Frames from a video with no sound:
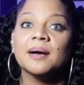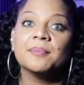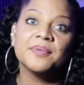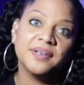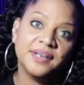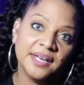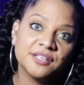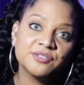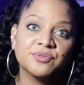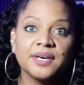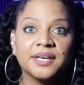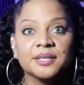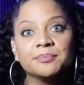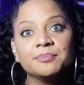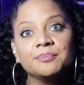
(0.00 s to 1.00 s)
the next
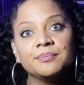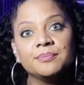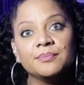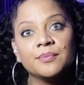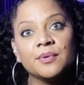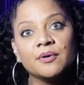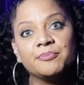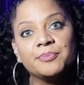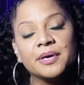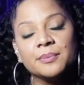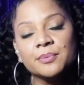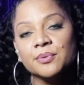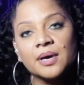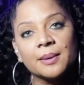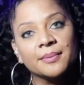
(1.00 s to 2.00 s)
round of
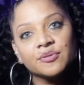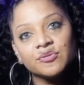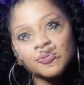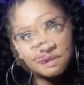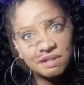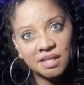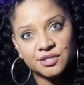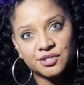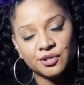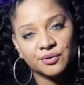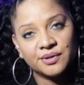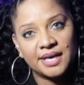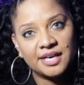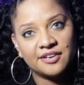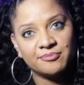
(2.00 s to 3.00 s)
people coming through. And so
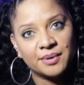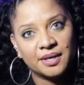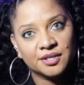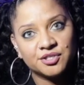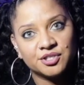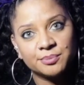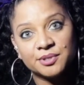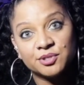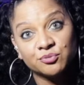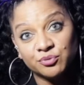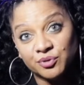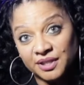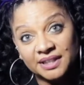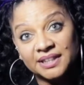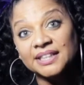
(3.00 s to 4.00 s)
Naytive Mentorship is
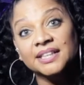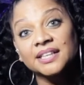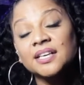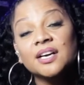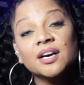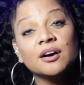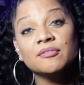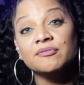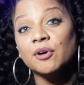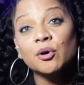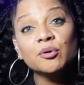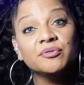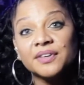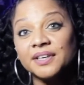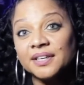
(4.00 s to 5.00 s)
really
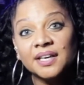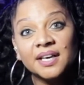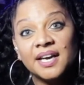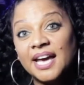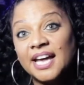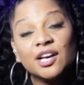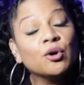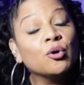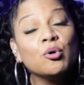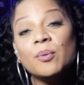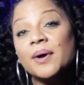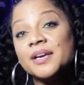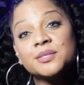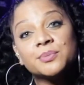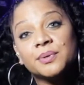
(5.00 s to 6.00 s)
evolving, and it
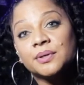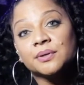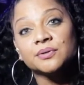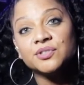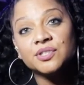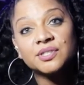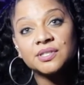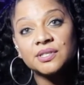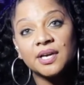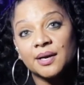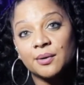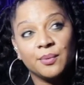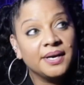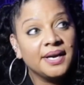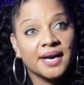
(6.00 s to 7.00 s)
always will, just
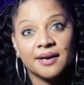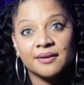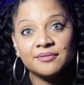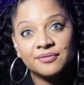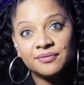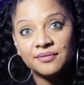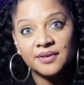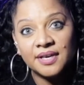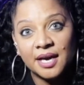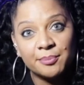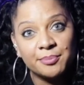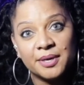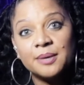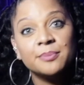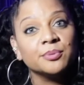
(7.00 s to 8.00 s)
like we have, our
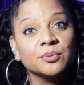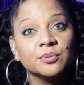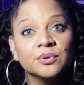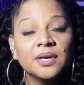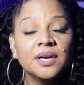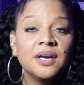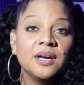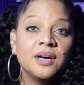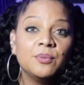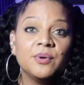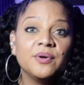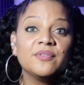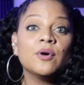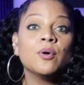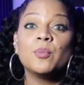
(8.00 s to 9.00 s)
people.
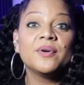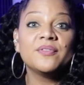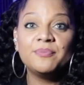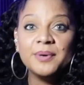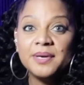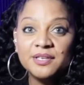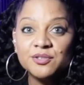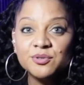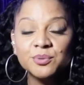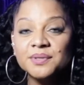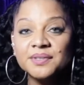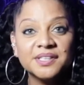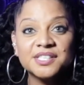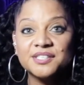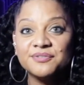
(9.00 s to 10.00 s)
We've been
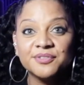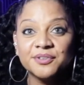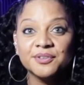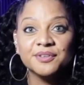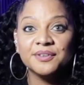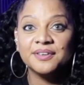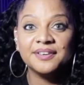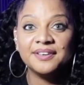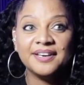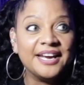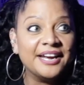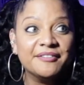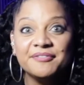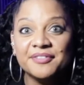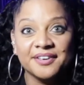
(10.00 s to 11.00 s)
doing this
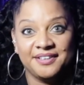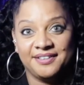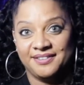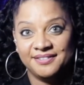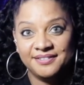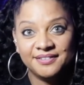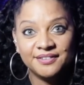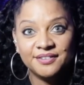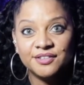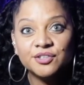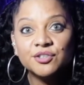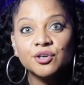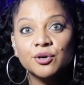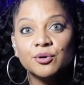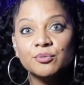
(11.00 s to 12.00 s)
forever, you
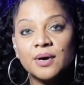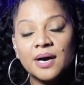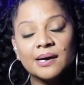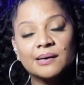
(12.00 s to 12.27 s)
know,